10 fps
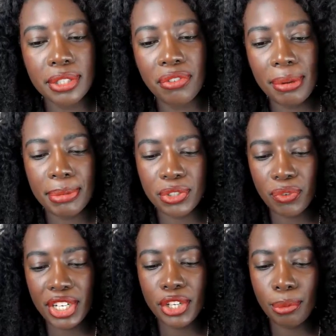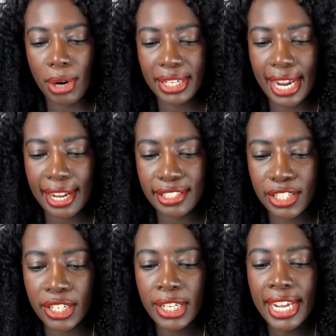He's a famous radio
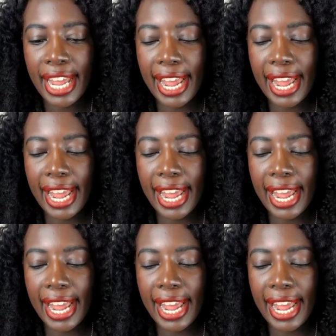broadcaster.